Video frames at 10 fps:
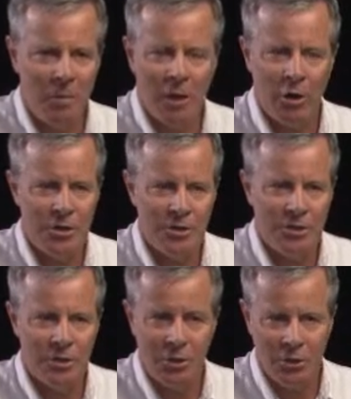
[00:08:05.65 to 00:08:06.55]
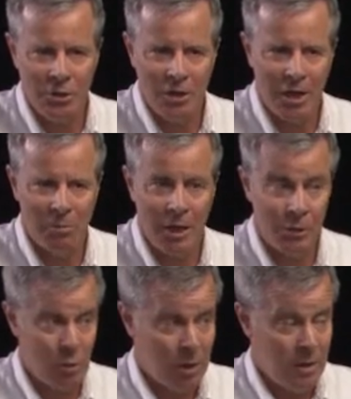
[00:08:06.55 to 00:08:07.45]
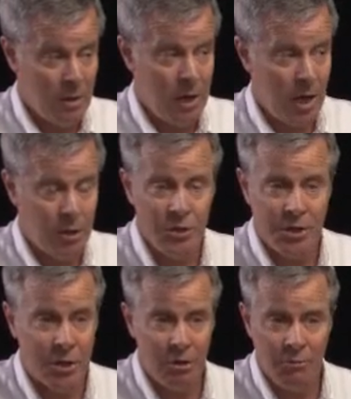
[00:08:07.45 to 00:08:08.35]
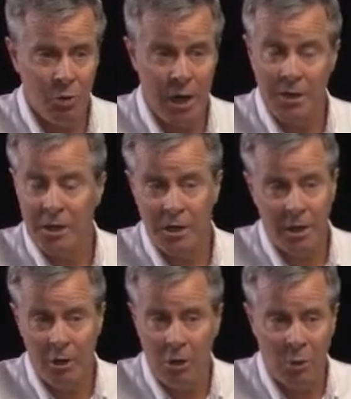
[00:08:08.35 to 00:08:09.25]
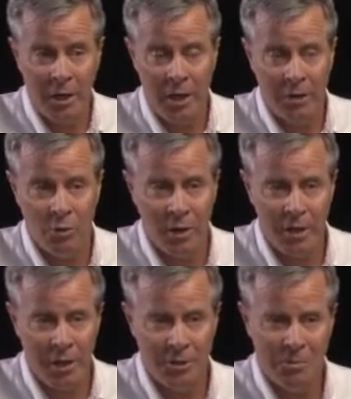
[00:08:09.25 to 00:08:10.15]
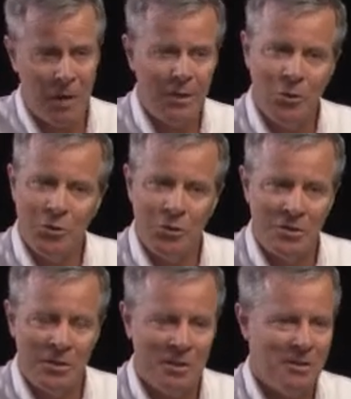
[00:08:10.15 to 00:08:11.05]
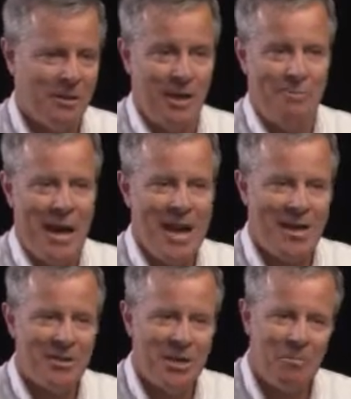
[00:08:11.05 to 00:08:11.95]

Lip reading: migrations that used to take place, where elk used to go from Grand Teton all the way down to the Red Desert? Might those come back? Is